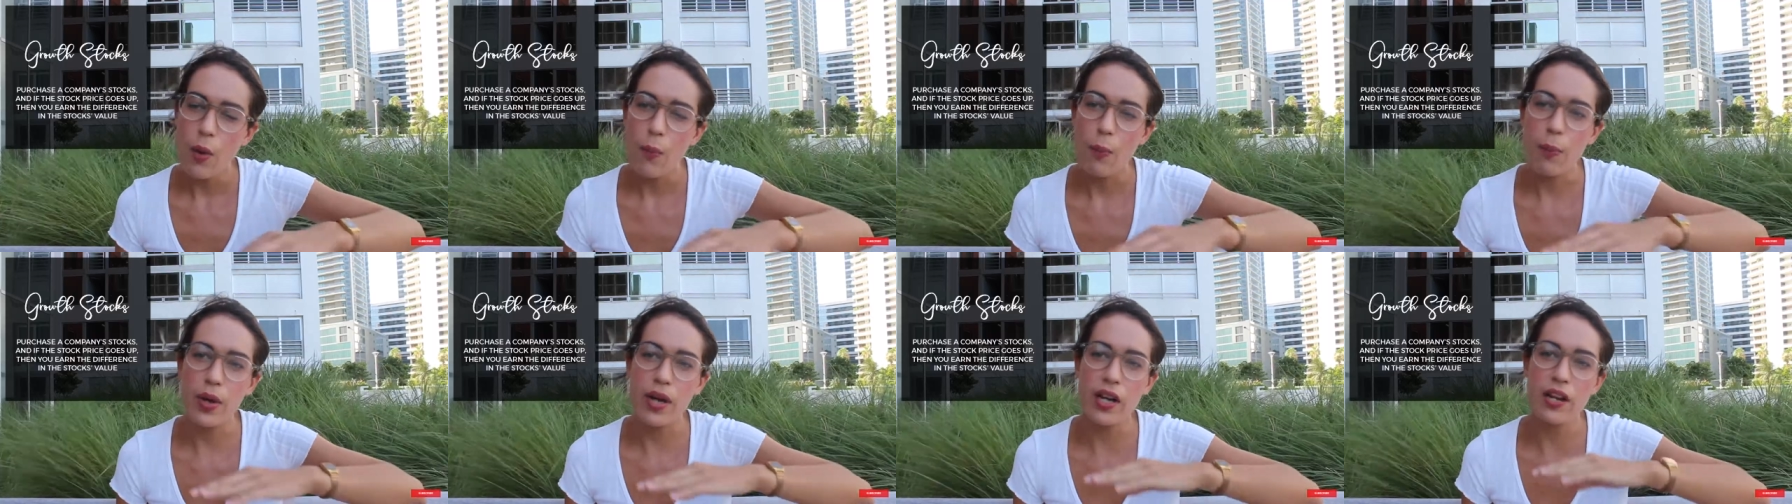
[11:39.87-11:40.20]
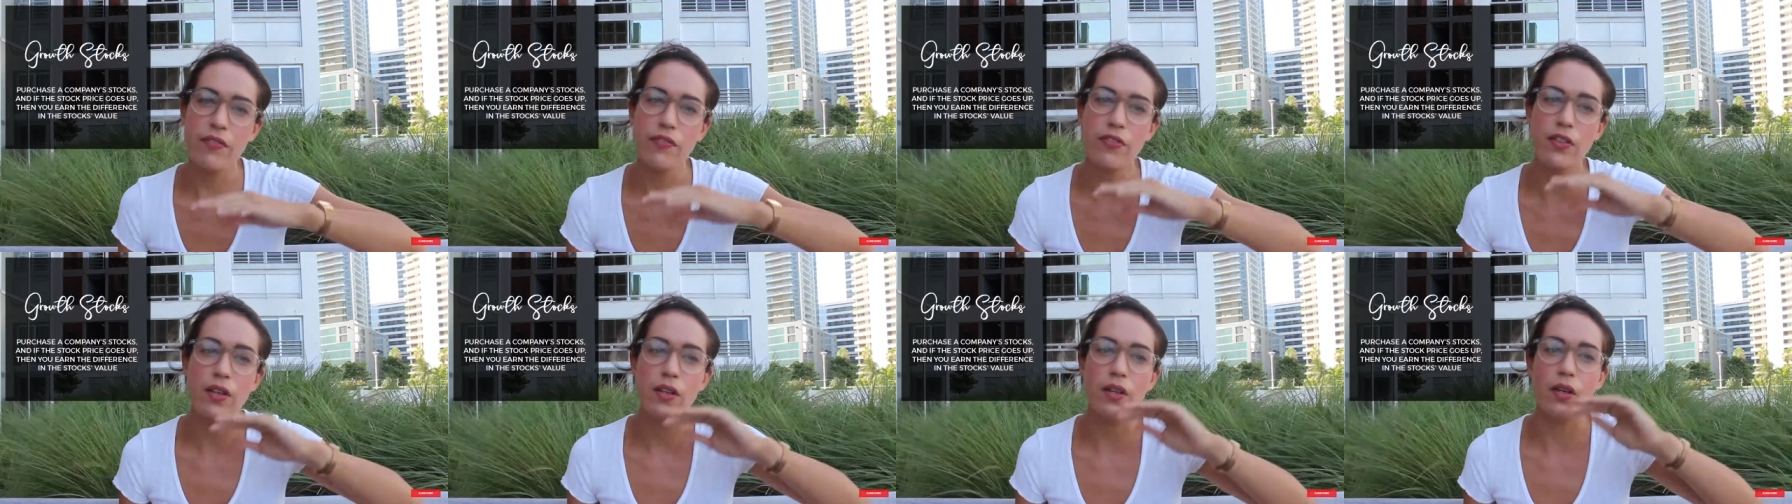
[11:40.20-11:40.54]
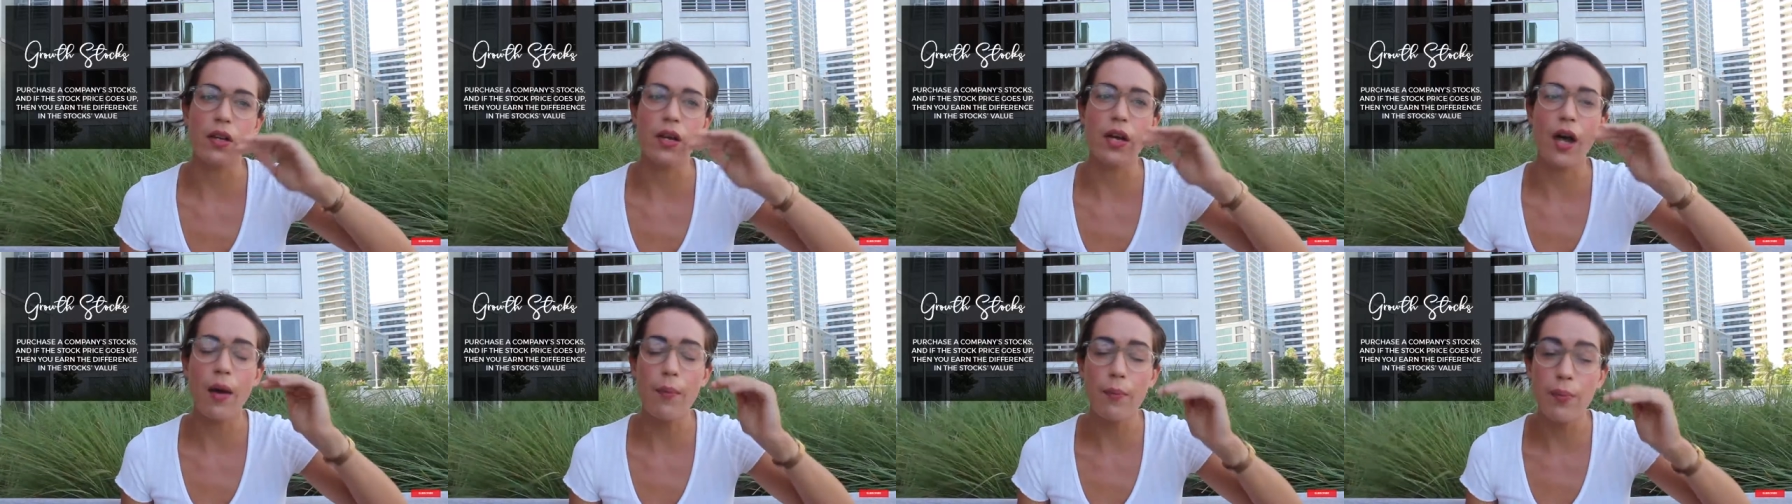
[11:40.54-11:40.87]
but if the
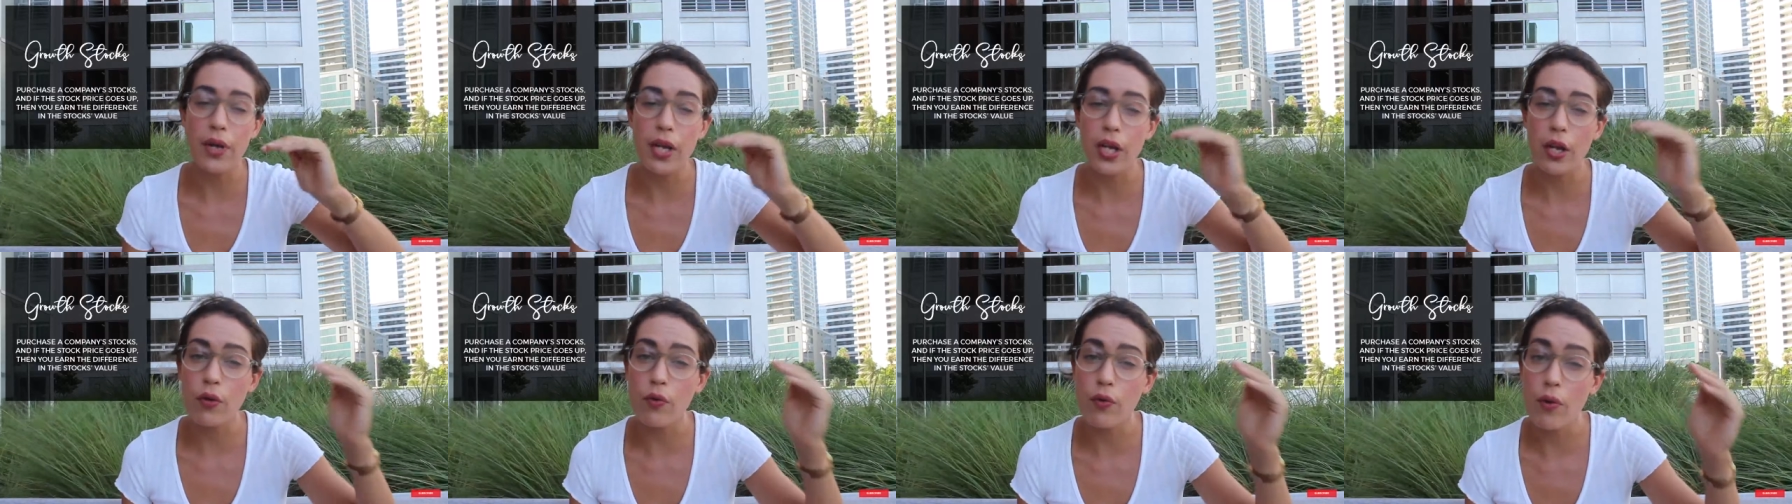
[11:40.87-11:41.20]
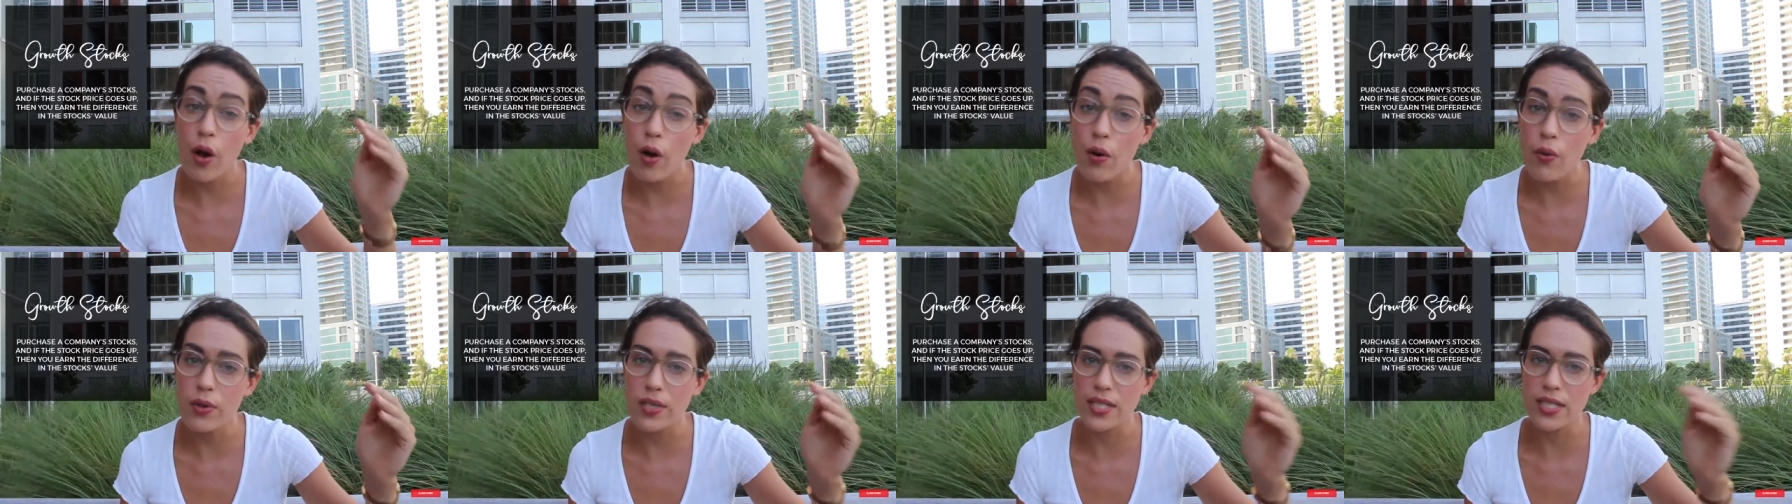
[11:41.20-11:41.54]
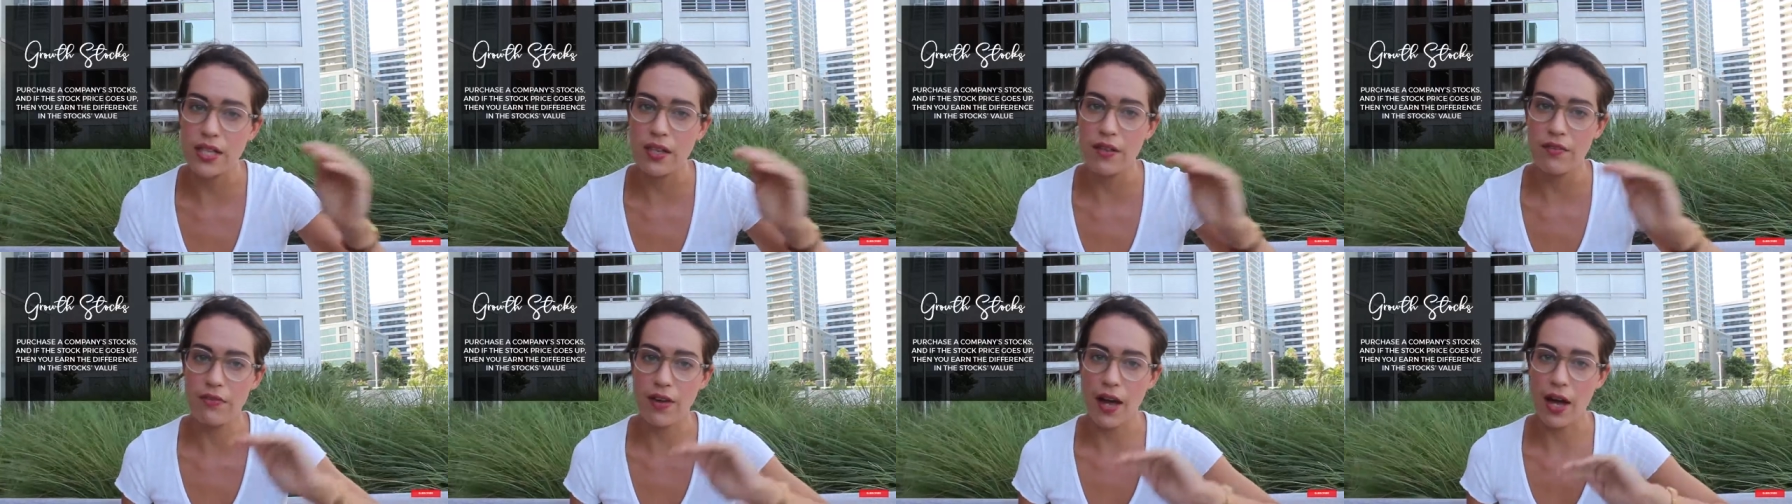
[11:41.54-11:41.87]
company grows
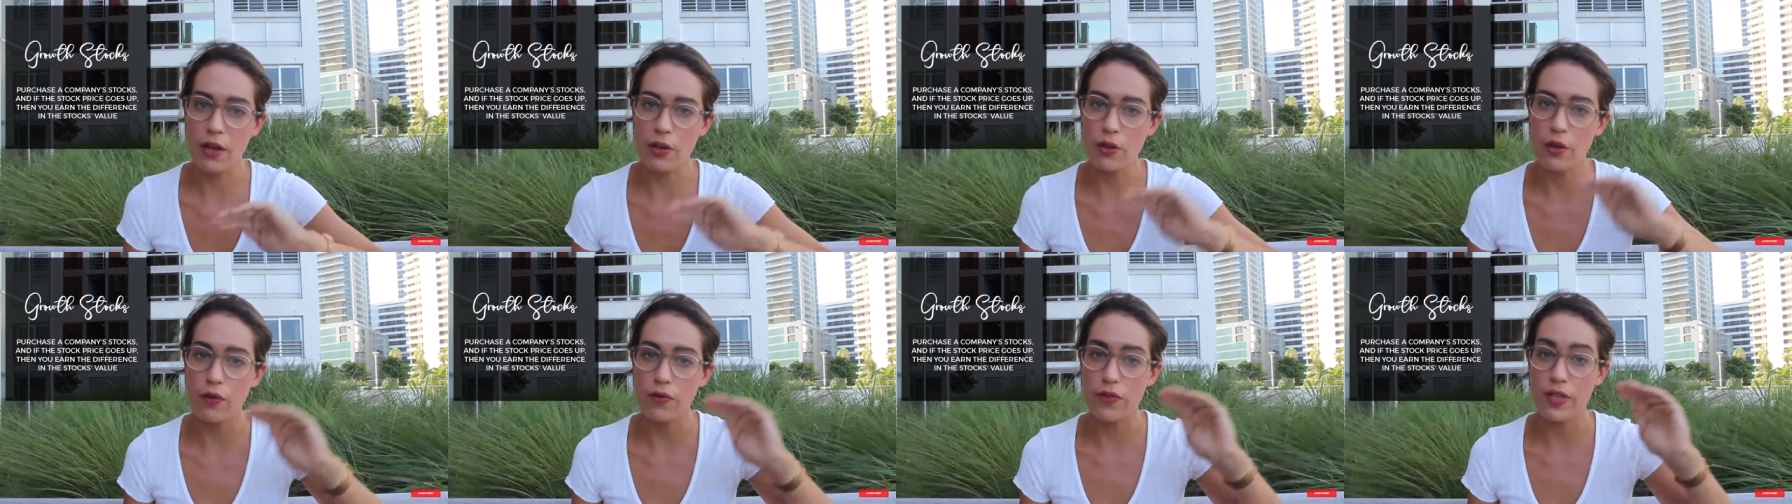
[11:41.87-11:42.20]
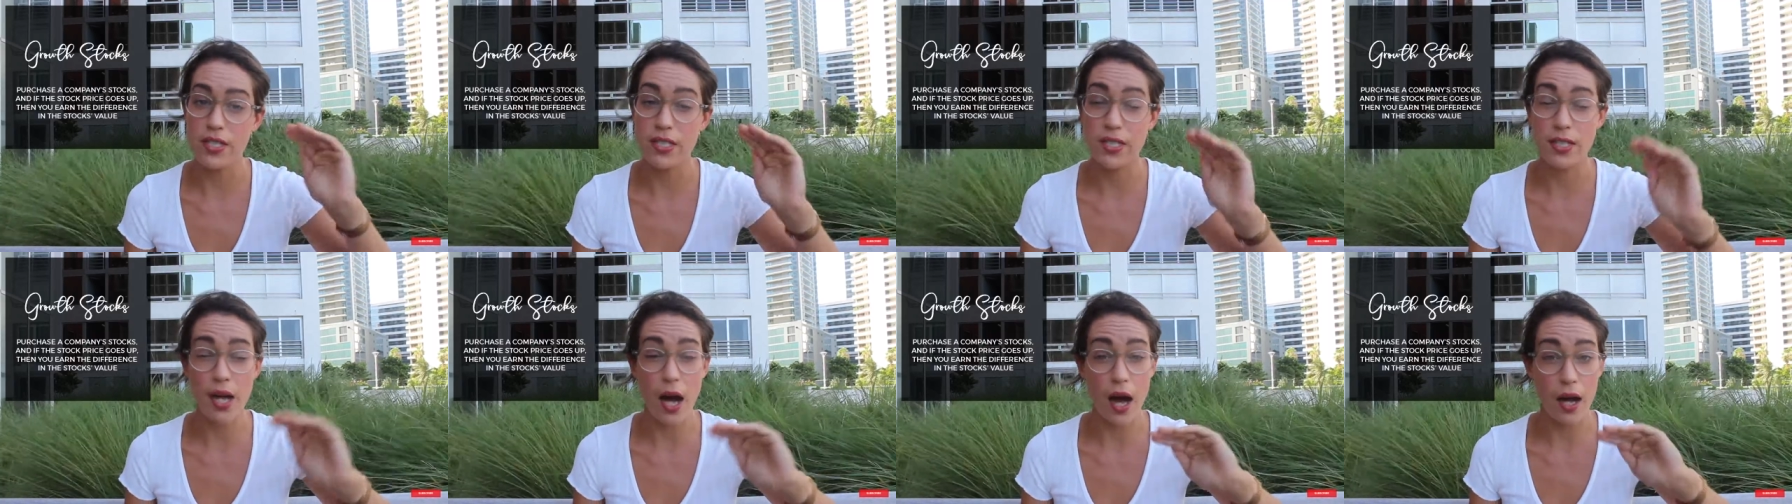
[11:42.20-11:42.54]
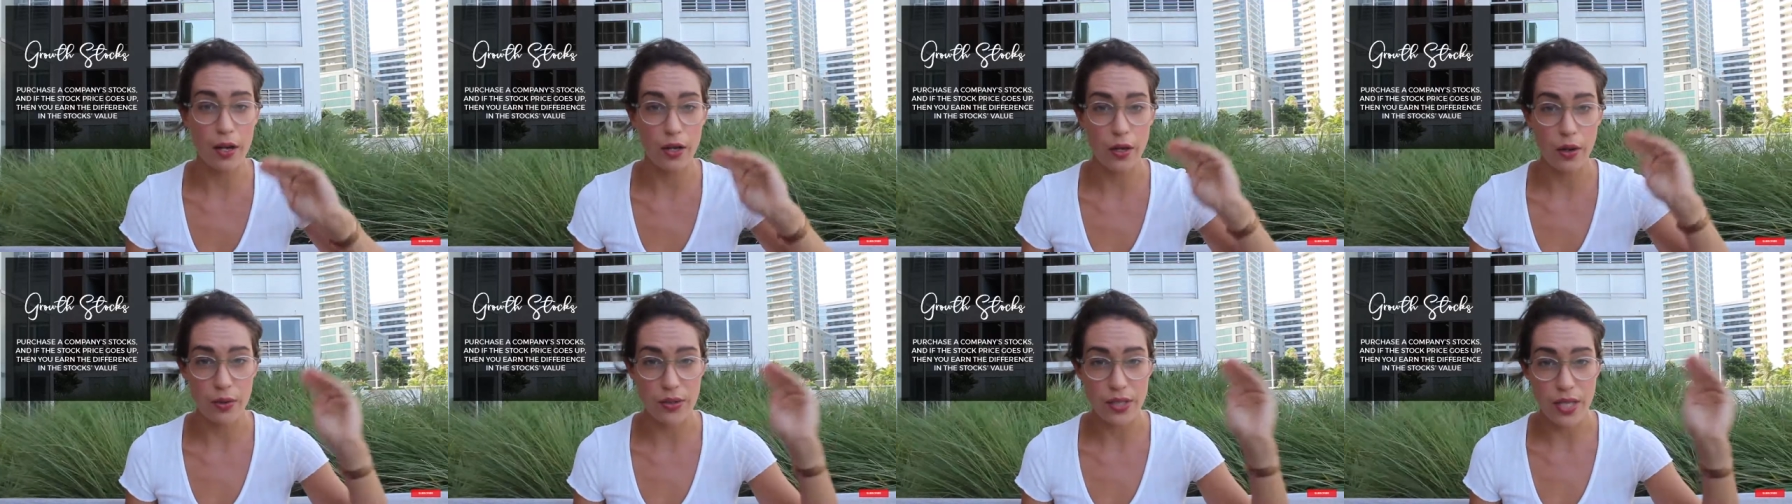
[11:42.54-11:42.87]
and the value of the
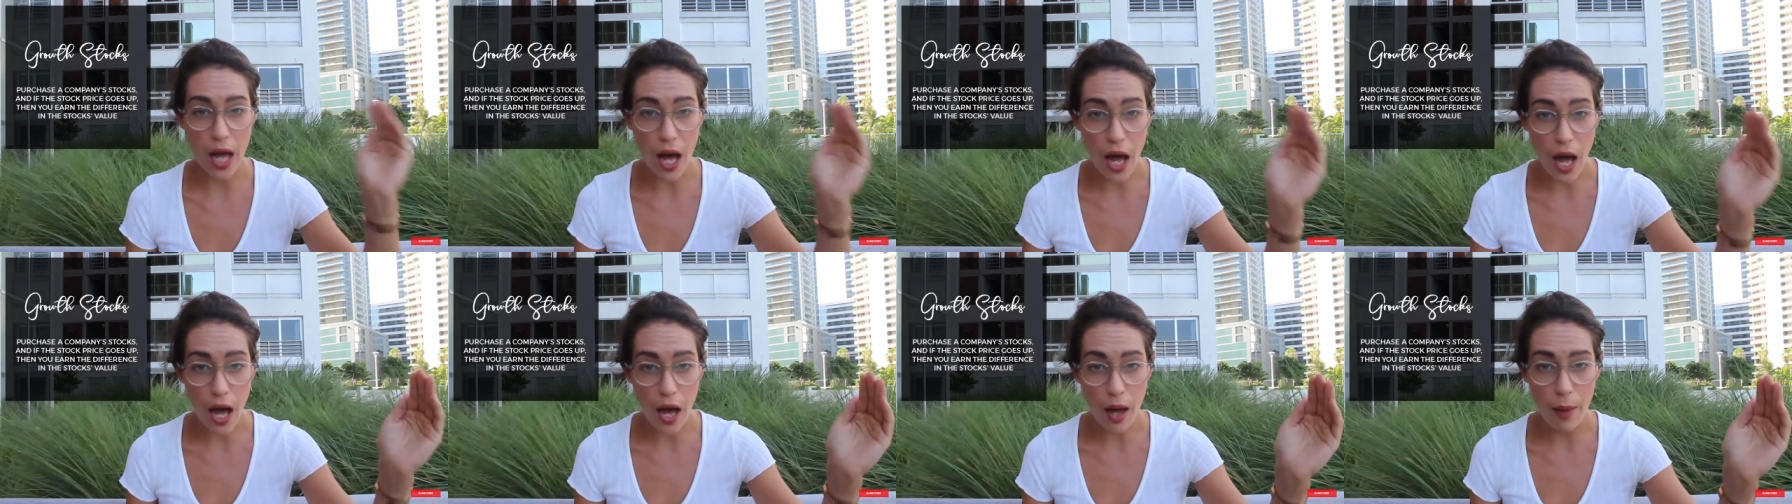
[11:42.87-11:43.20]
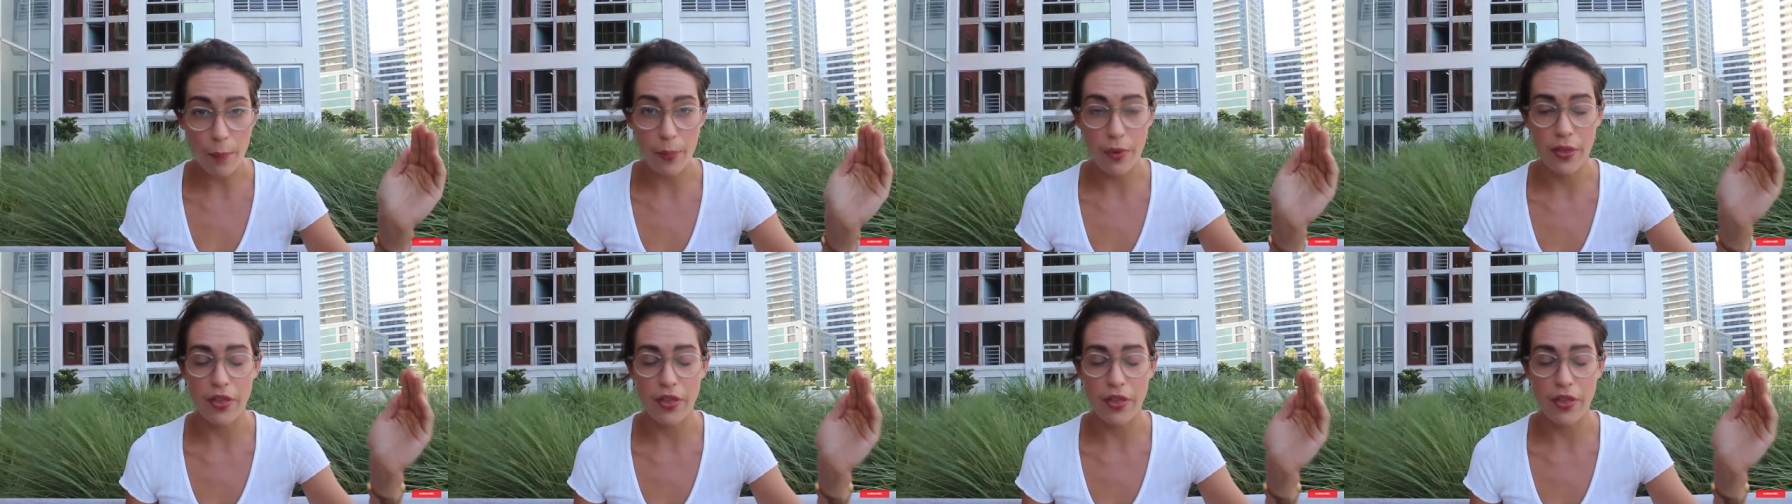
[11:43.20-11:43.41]
stock goes up,